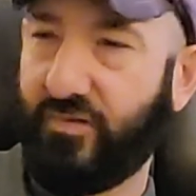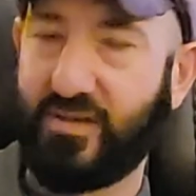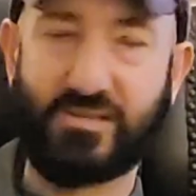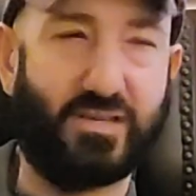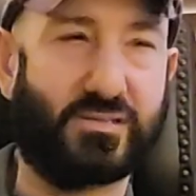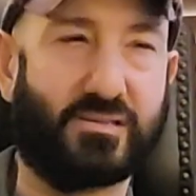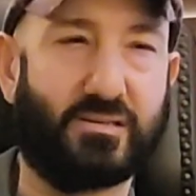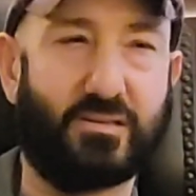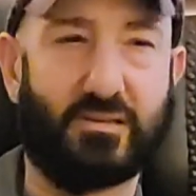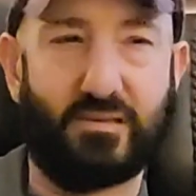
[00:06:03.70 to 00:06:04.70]

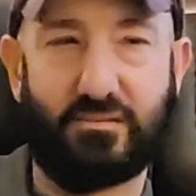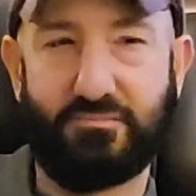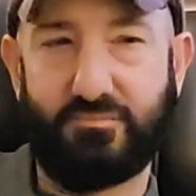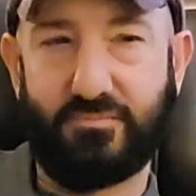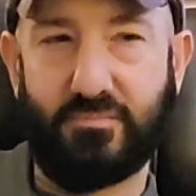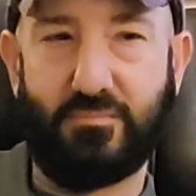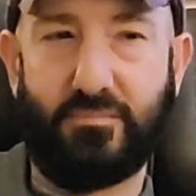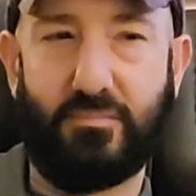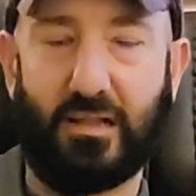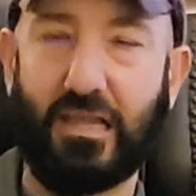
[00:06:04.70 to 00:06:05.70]
It's
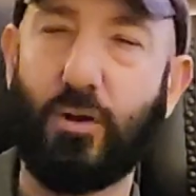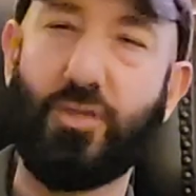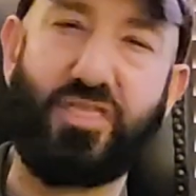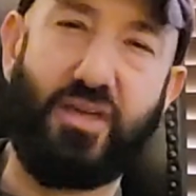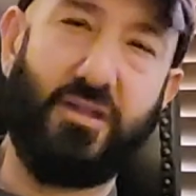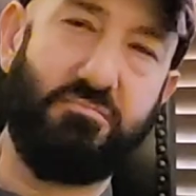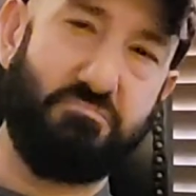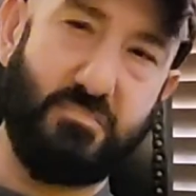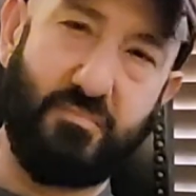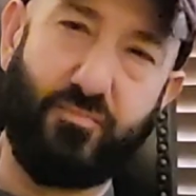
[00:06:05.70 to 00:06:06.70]
a little thin.
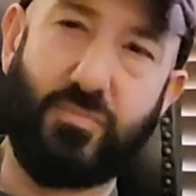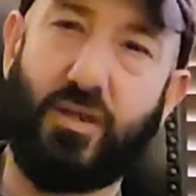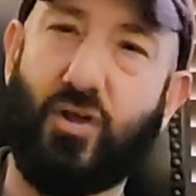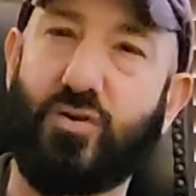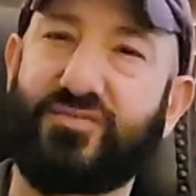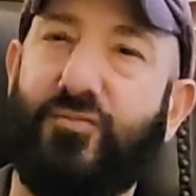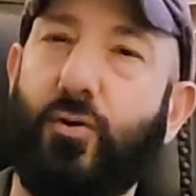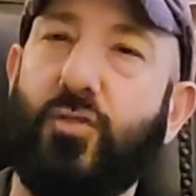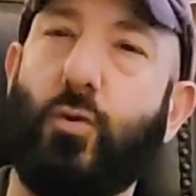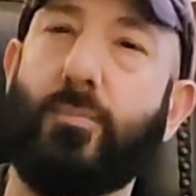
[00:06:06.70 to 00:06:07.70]
You know, it's
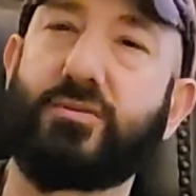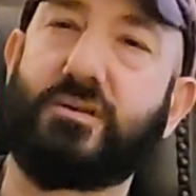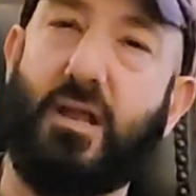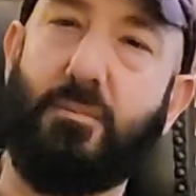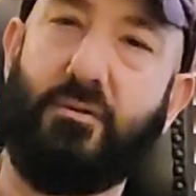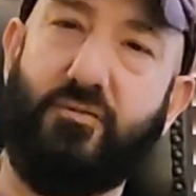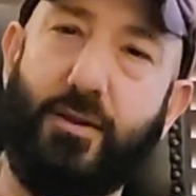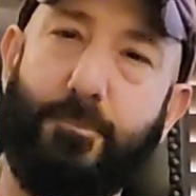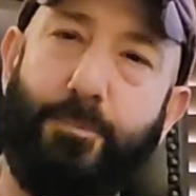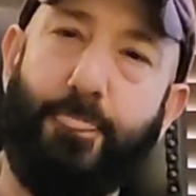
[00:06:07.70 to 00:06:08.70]
43%
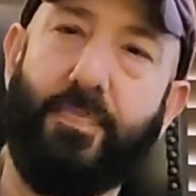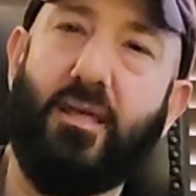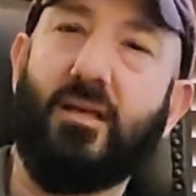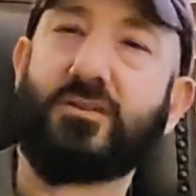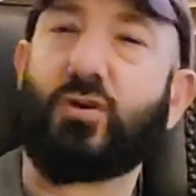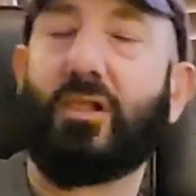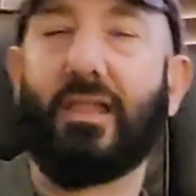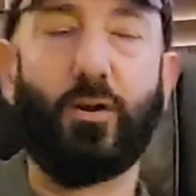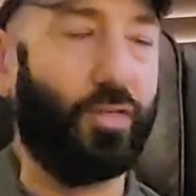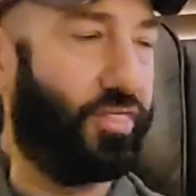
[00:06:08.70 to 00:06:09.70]
ABV. So a
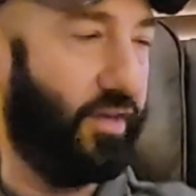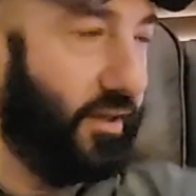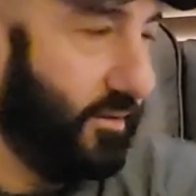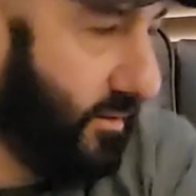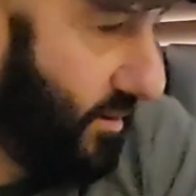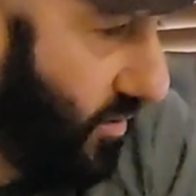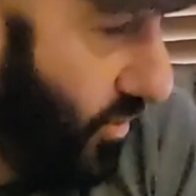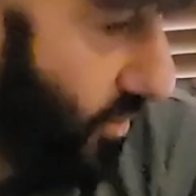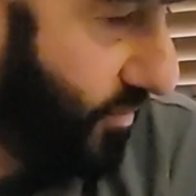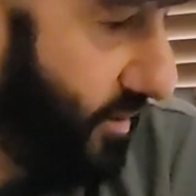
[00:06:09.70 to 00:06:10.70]
little thin
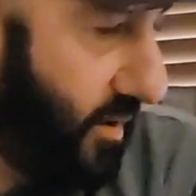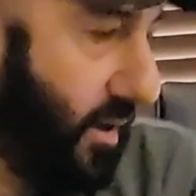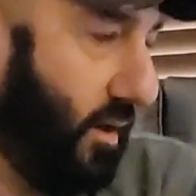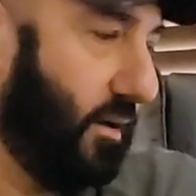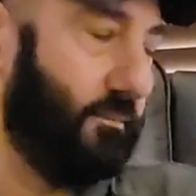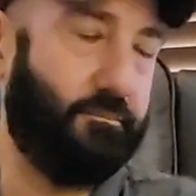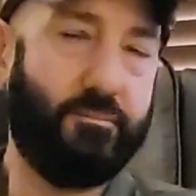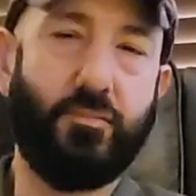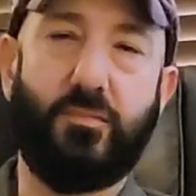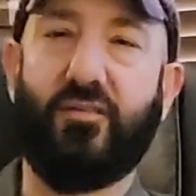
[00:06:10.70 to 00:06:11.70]
on the
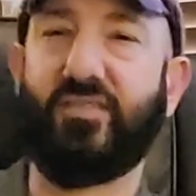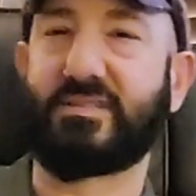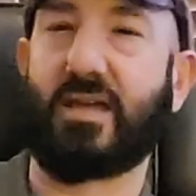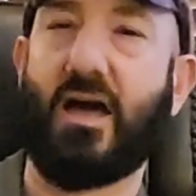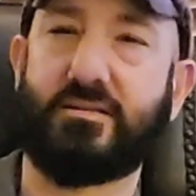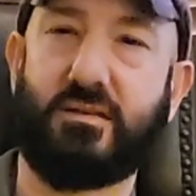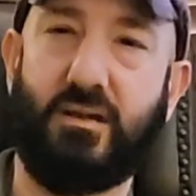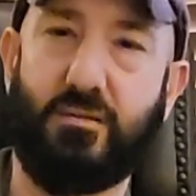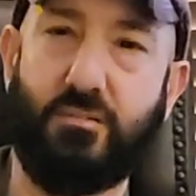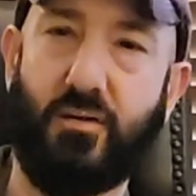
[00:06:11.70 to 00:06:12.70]

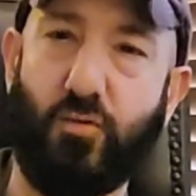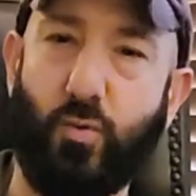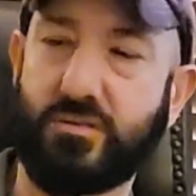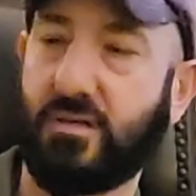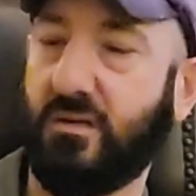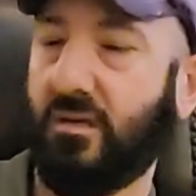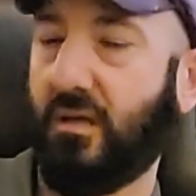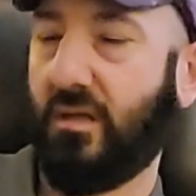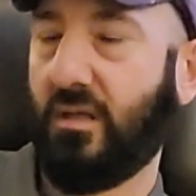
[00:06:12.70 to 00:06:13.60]
viscosity of the whiskey.